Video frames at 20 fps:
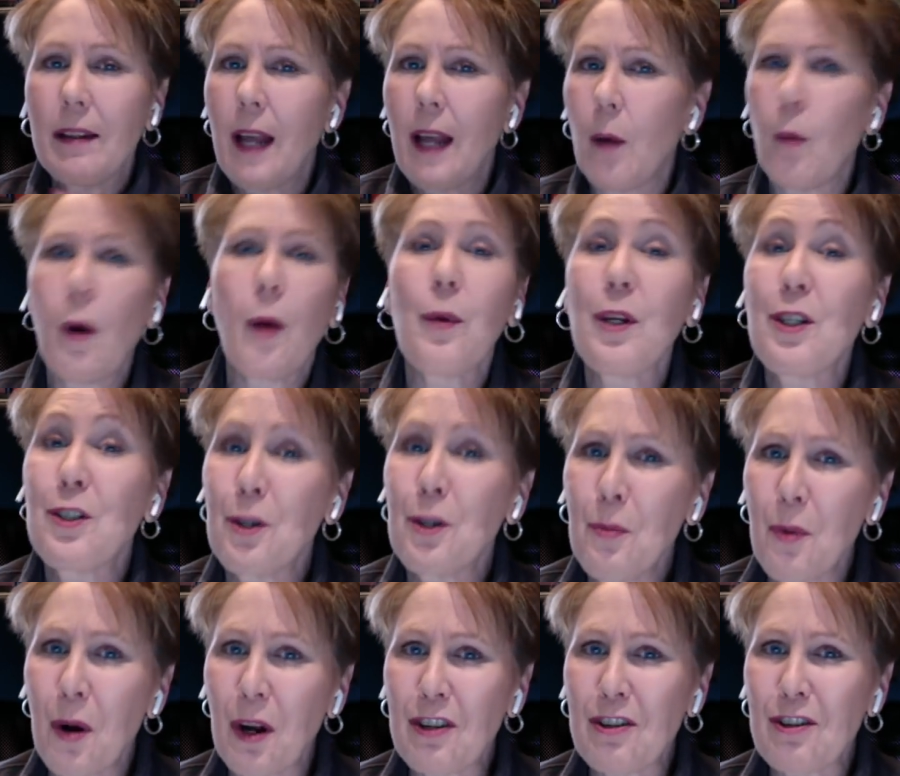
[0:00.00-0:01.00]
Now, what we
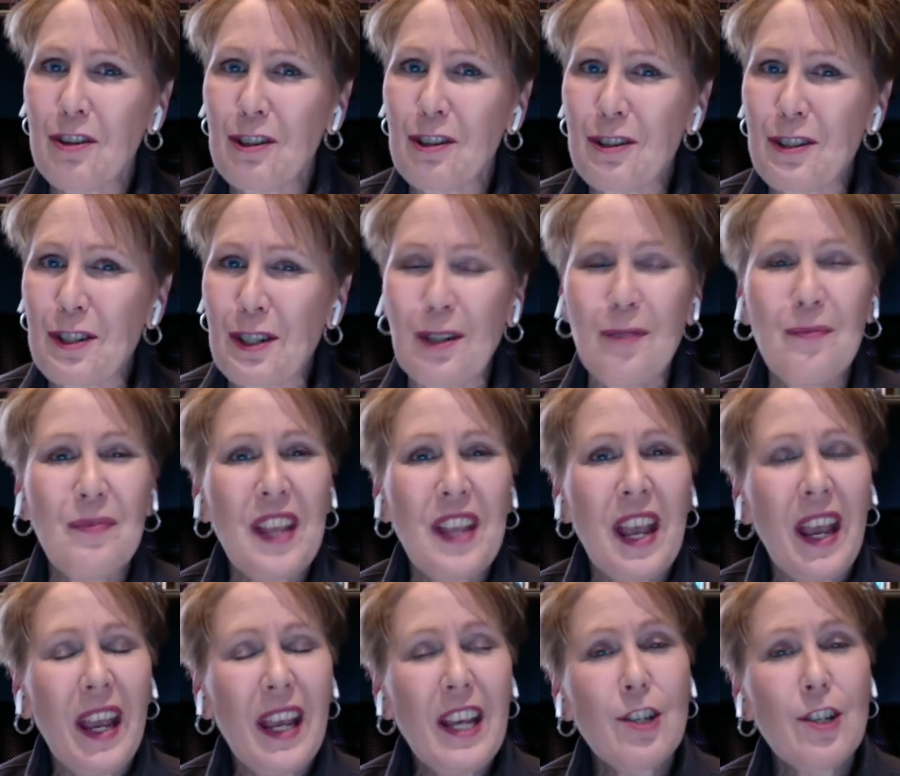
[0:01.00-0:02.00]
do want you to do
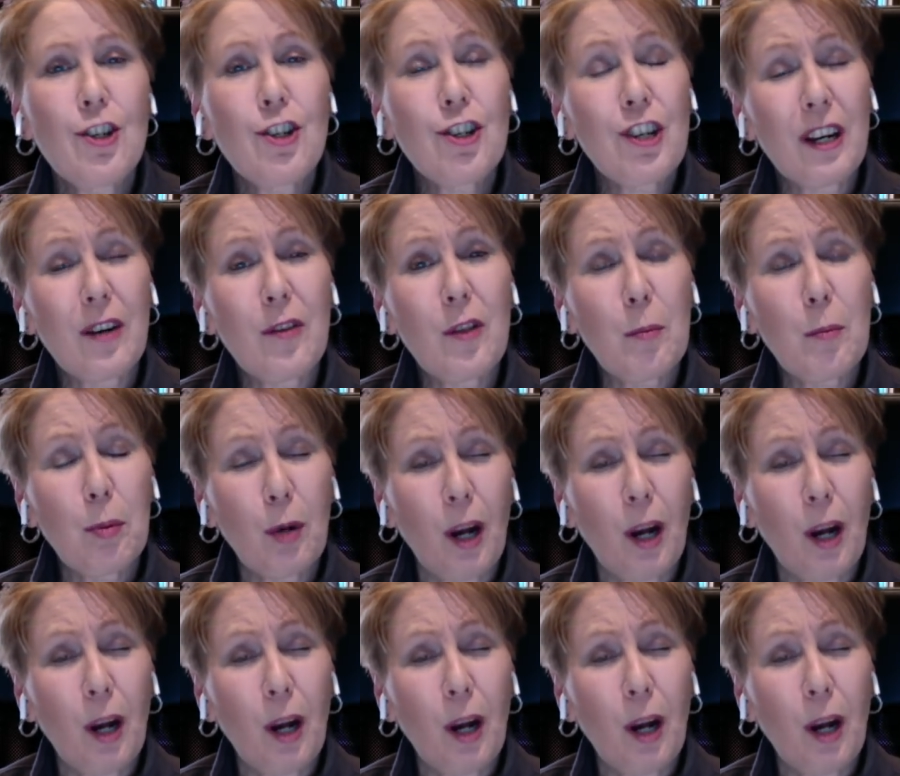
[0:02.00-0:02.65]
is share the